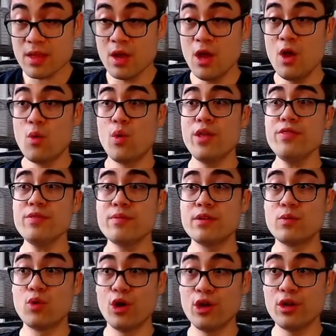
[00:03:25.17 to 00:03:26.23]
when
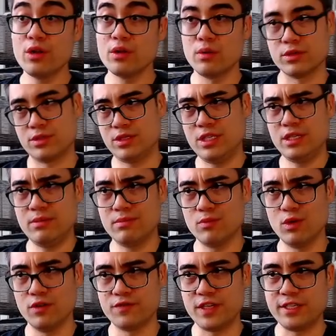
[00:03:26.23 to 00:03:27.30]

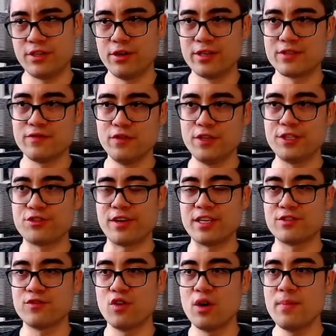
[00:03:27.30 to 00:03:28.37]
Seawolf Daytona is fully
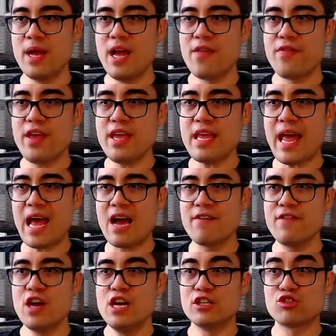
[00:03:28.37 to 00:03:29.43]
transformed, they
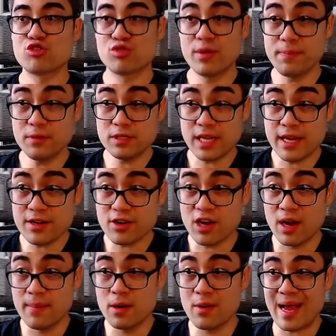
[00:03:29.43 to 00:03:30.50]
have triple 10
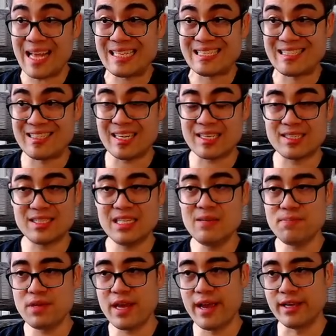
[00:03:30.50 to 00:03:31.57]
combo and 6
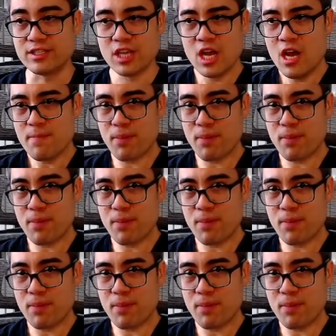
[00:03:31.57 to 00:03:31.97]
TPAs.